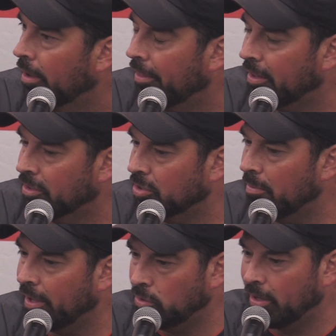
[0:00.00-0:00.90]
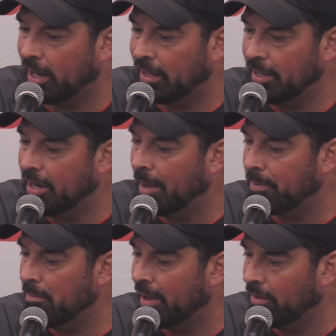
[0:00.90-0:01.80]
I think there's some things we could have cleaned up
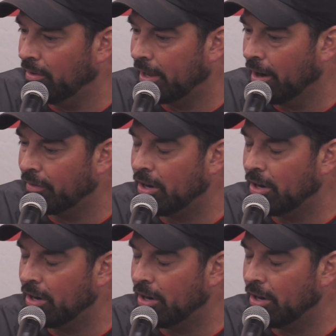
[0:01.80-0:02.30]
and been a little careful.